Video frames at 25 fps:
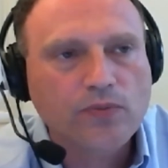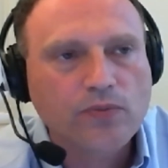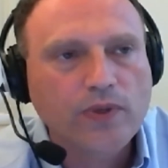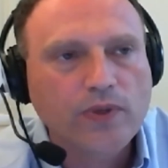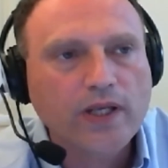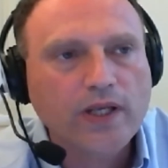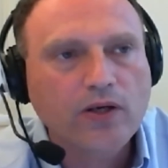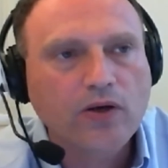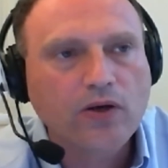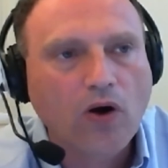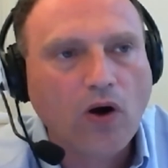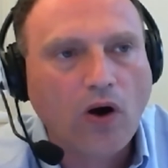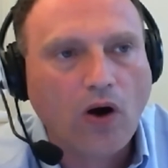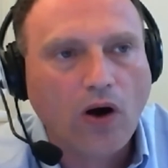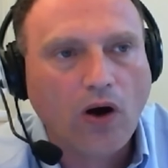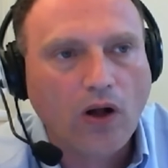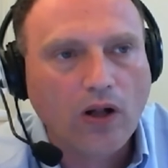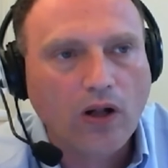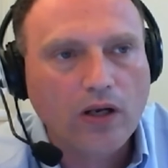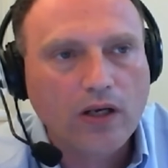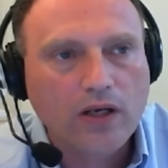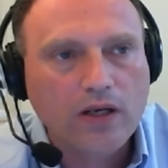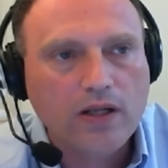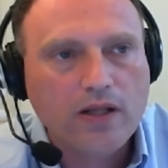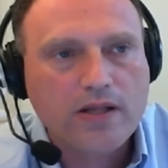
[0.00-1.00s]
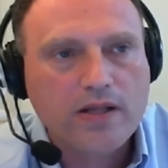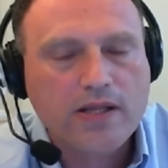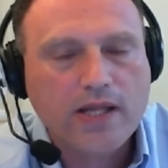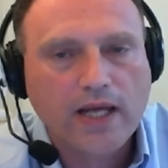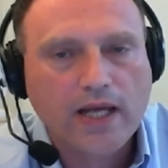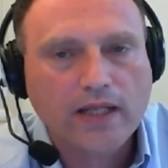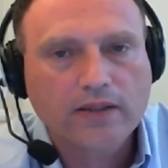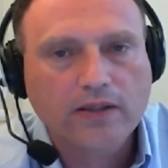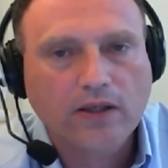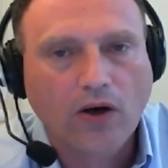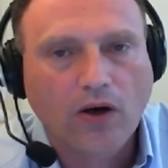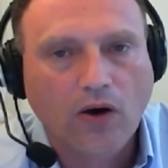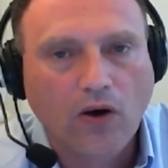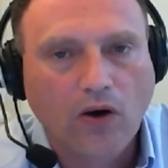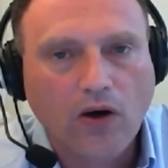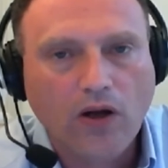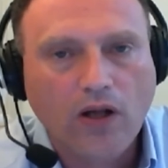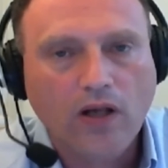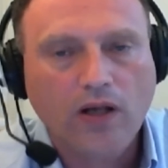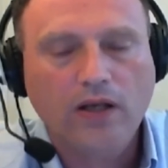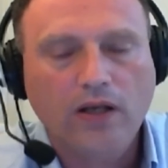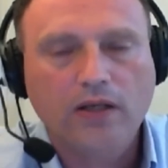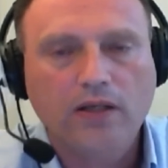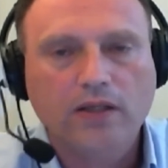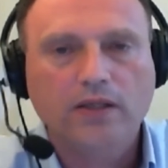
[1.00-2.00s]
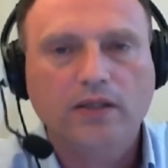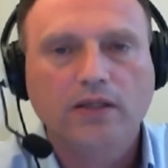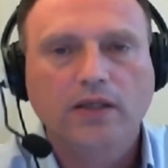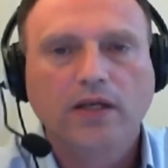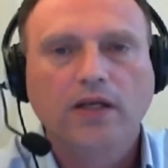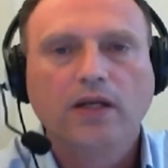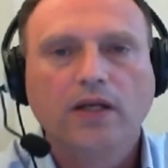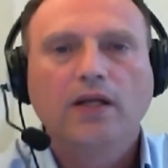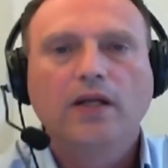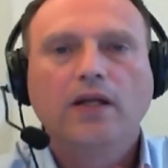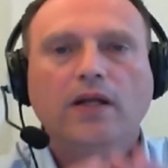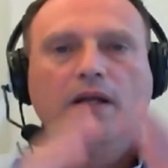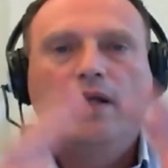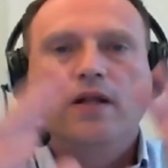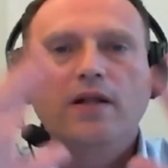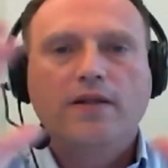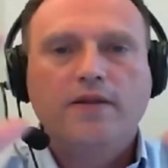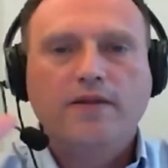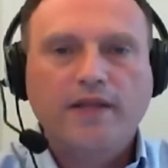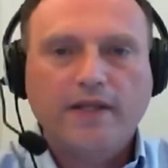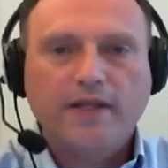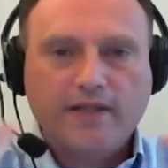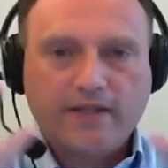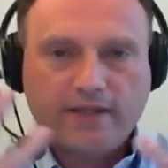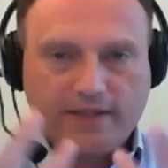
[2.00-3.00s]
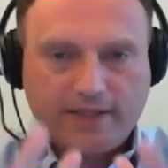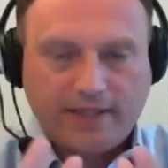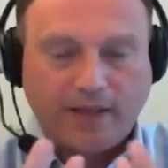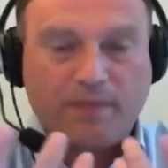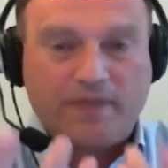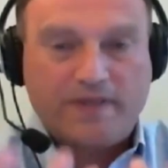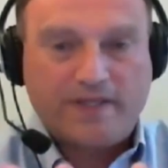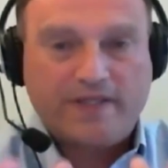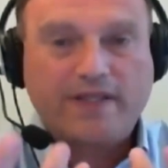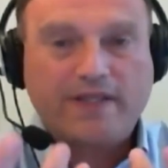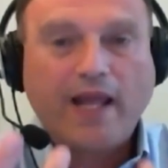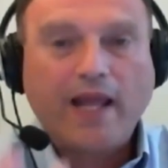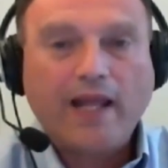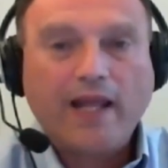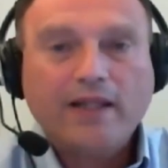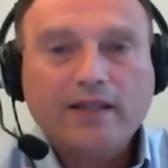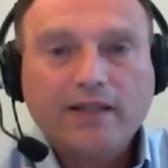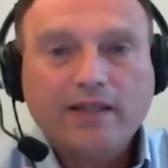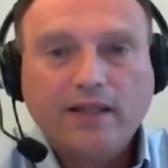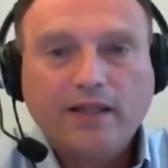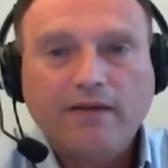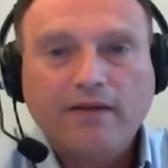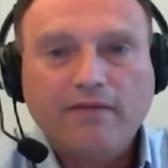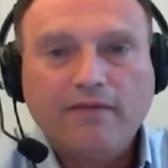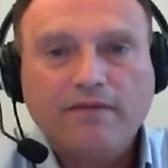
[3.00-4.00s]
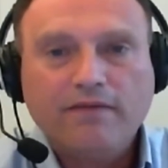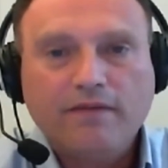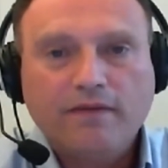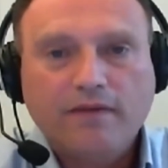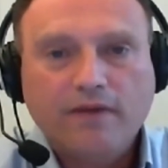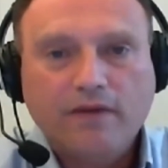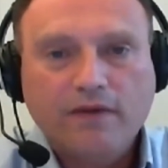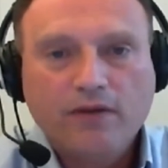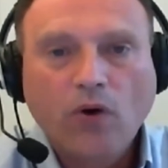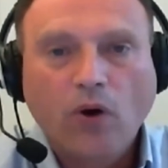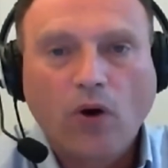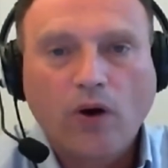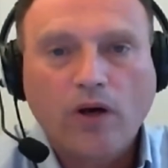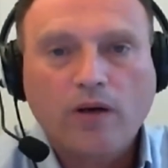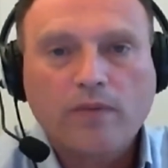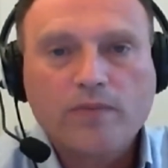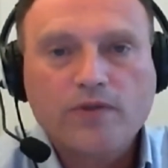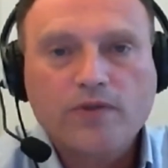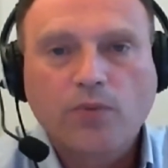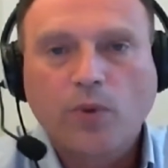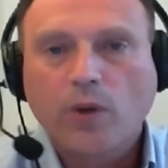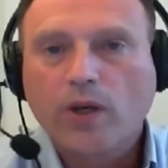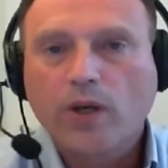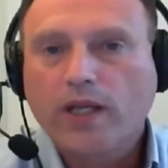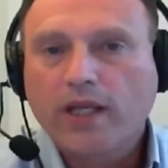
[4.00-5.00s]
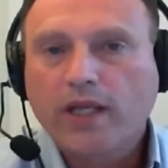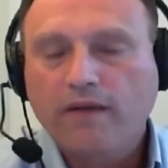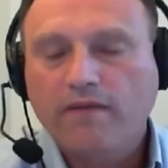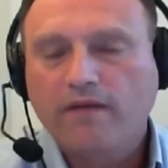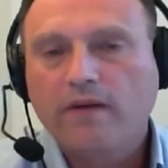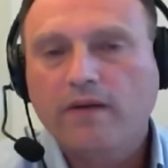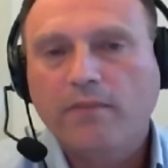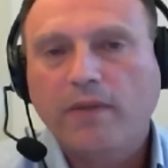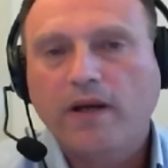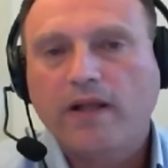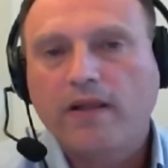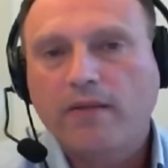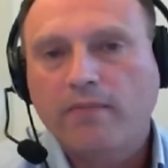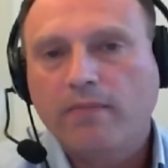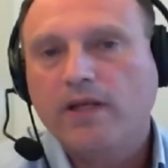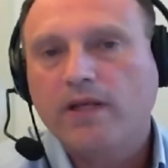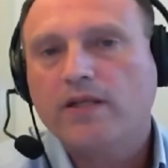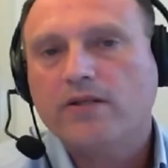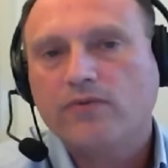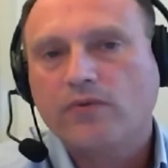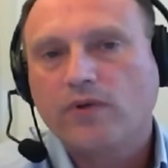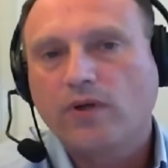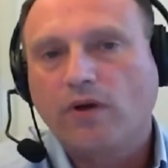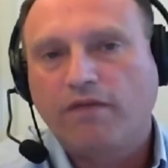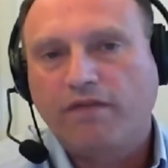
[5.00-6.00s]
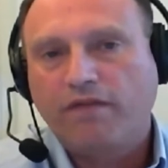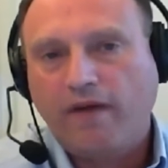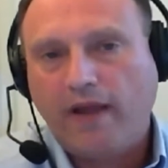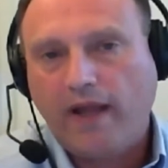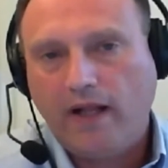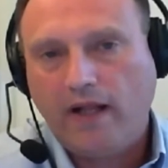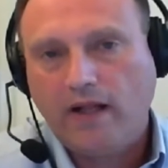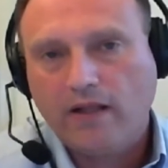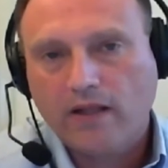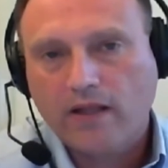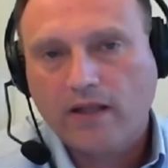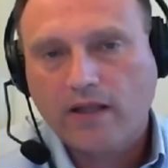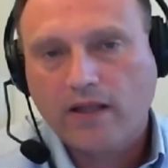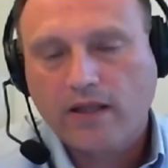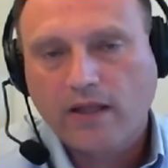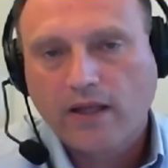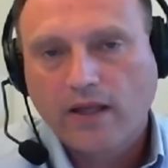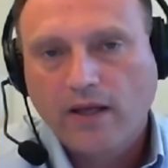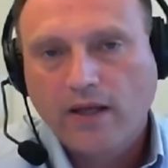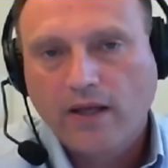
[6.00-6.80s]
Recall that all the substantive norms were given by the Ministry of Health